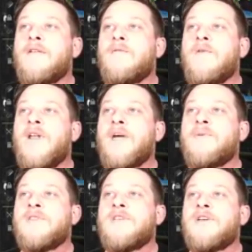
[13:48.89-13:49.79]
what
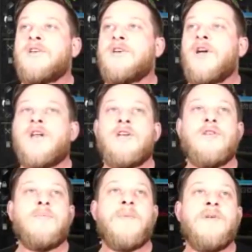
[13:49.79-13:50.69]
happens here? You got a
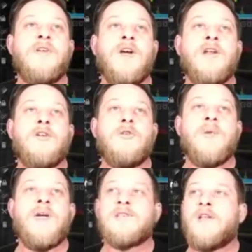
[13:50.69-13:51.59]
new
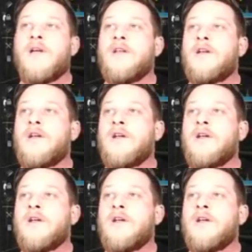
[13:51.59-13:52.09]
baseline.